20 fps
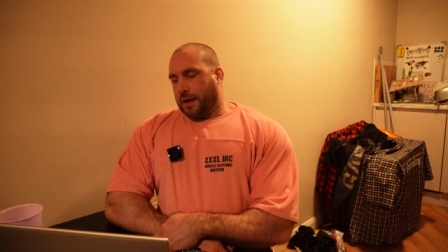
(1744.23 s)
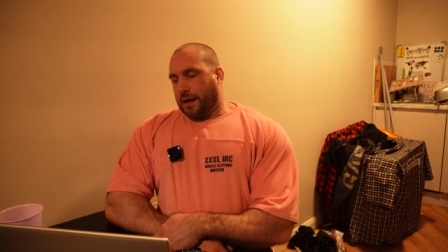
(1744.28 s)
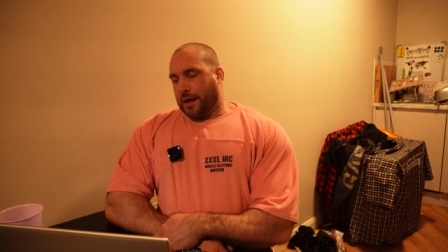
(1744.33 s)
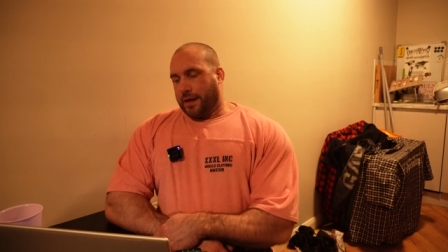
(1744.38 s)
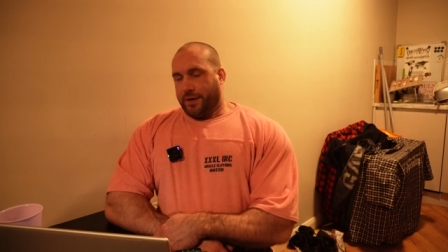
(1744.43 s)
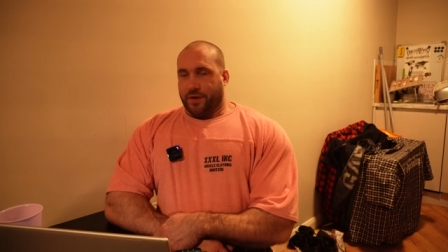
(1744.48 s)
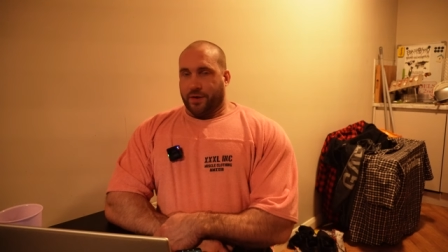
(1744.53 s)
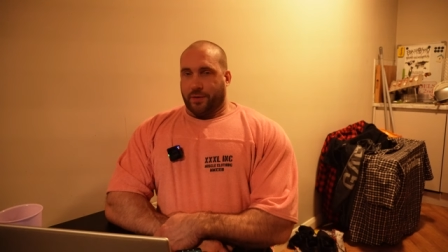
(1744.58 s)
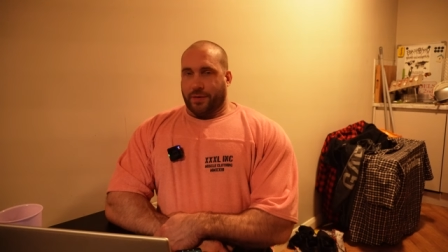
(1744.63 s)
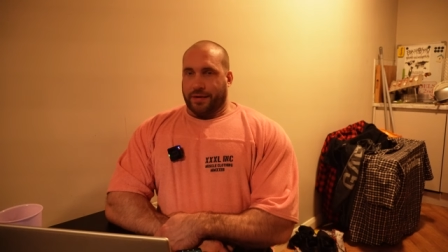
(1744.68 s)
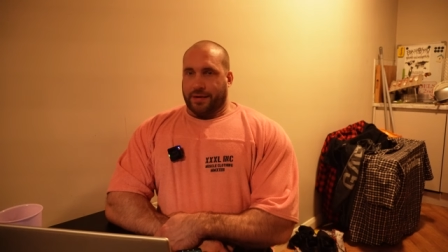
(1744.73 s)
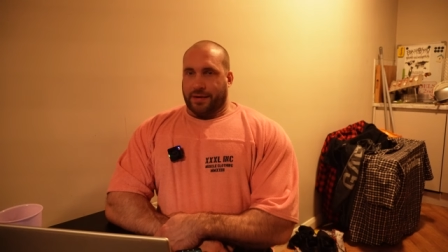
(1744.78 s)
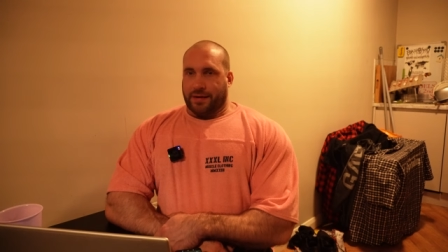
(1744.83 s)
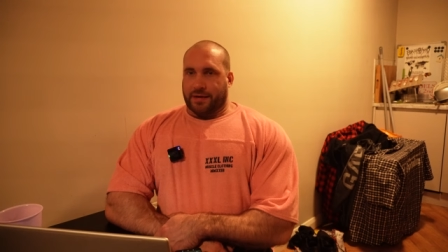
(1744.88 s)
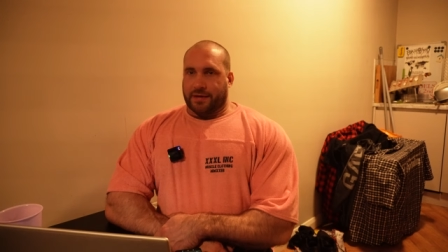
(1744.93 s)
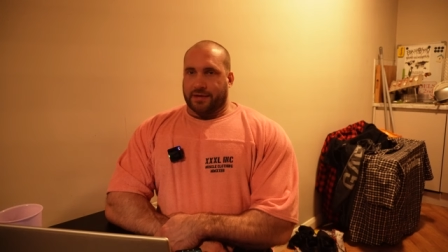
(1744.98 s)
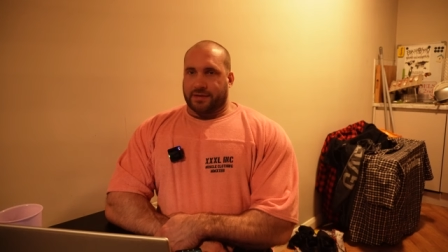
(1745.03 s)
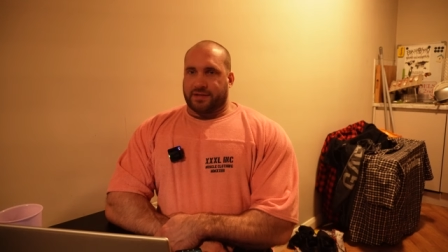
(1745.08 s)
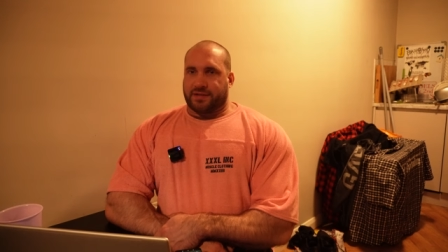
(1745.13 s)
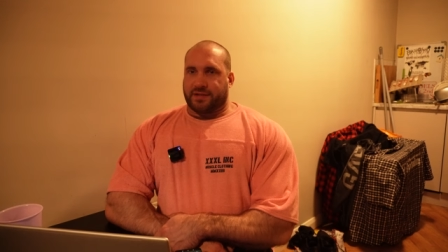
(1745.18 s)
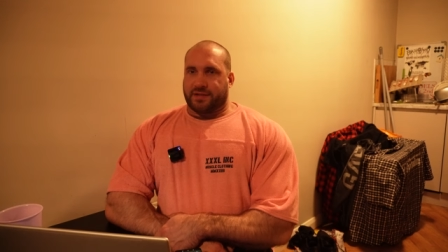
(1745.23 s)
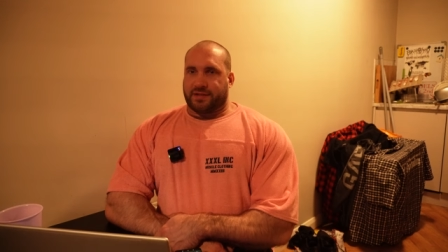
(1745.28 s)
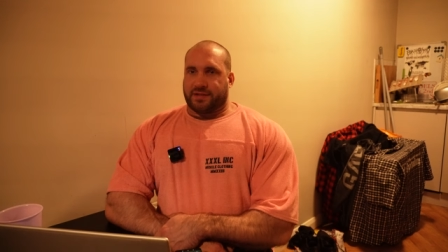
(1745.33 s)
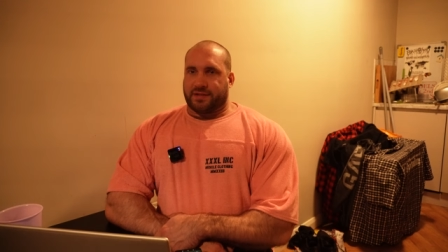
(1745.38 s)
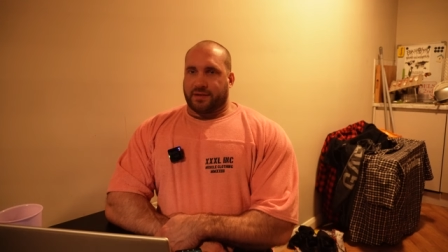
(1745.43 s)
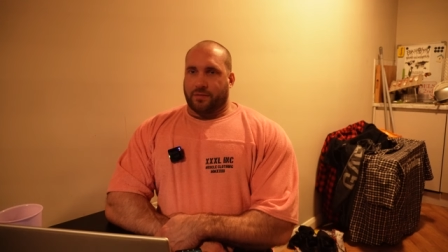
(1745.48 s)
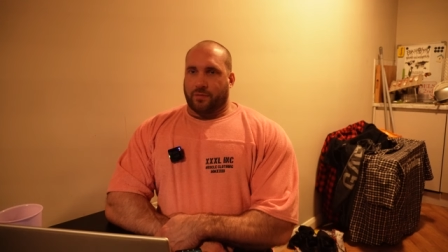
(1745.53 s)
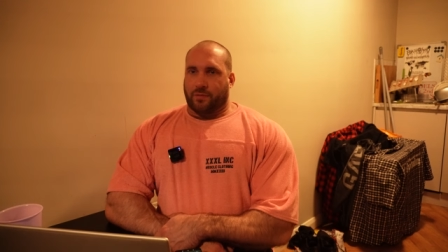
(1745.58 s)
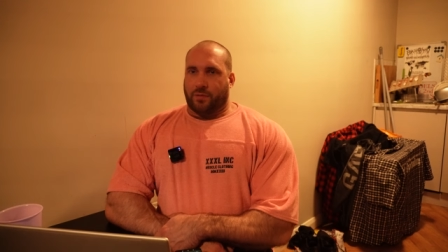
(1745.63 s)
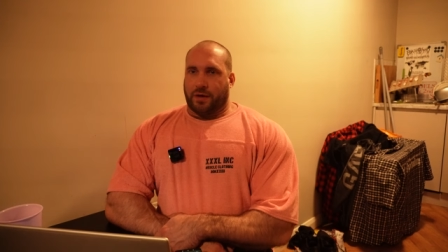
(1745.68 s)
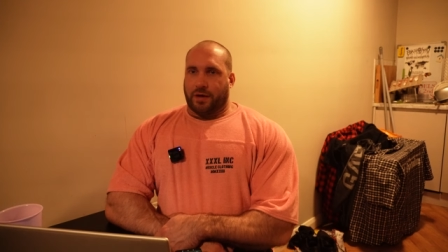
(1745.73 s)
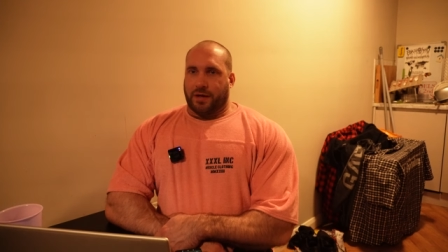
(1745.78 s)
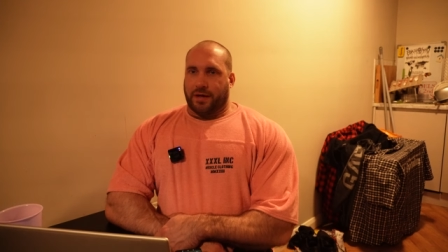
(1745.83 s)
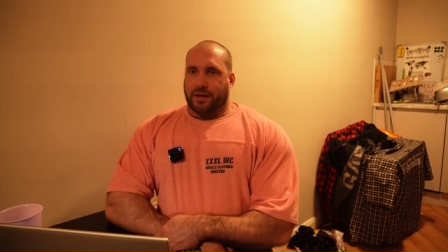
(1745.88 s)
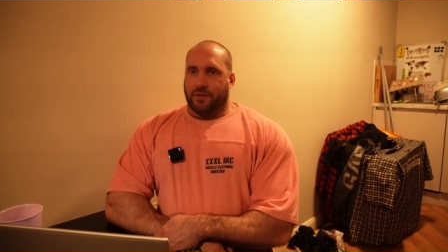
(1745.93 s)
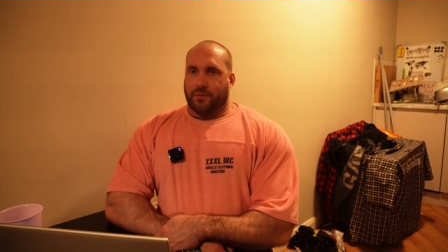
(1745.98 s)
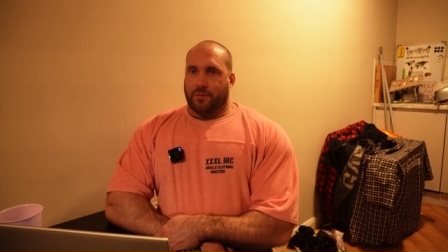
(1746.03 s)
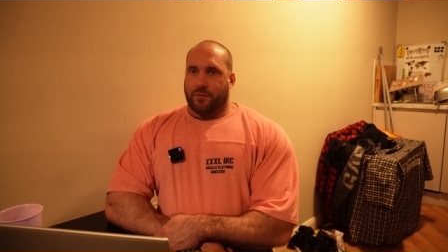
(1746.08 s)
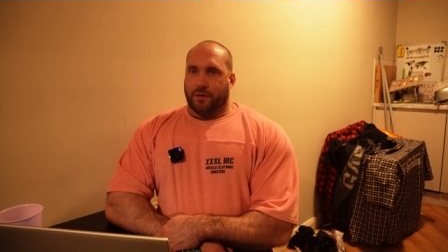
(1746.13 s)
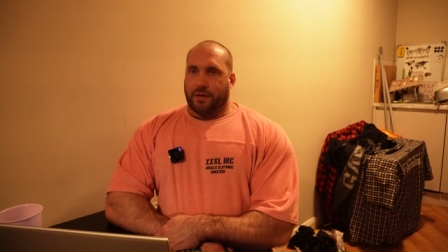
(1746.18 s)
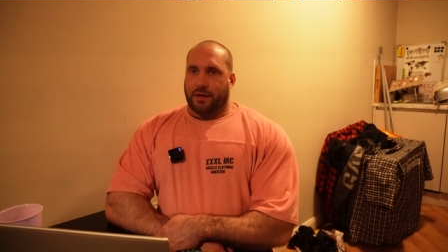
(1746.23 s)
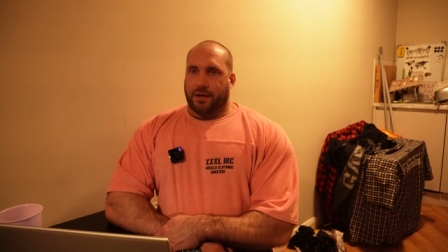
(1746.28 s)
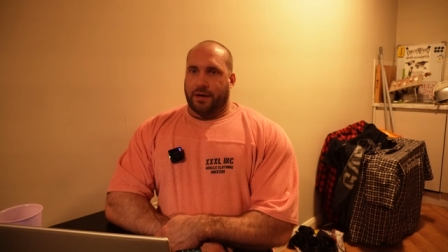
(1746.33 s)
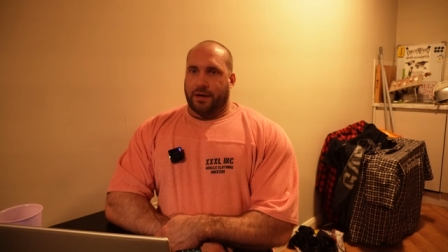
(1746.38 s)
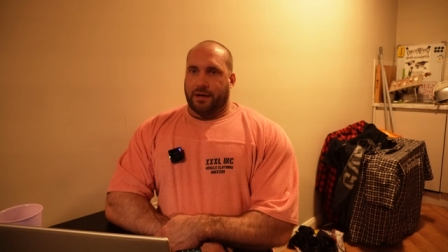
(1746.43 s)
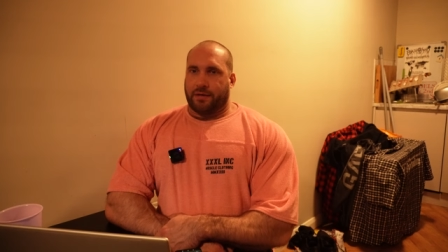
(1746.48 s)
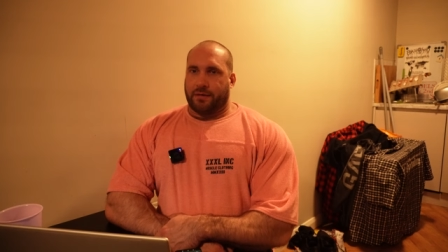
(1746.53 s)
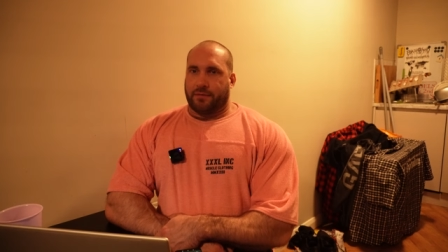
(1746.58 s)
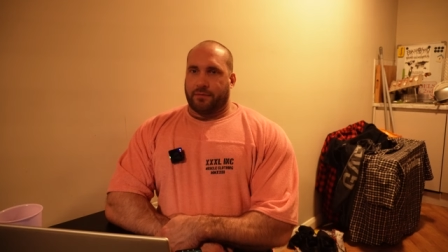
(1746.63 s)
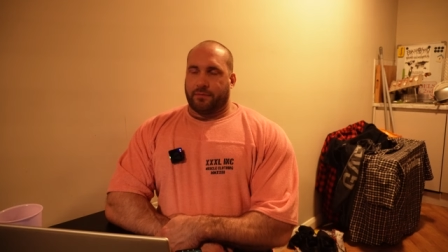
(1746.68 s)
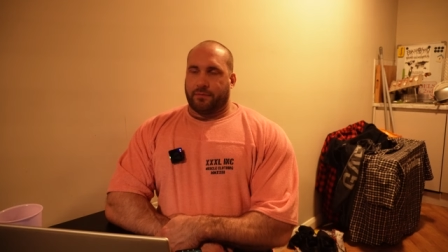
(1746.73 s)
and do it that consistent way where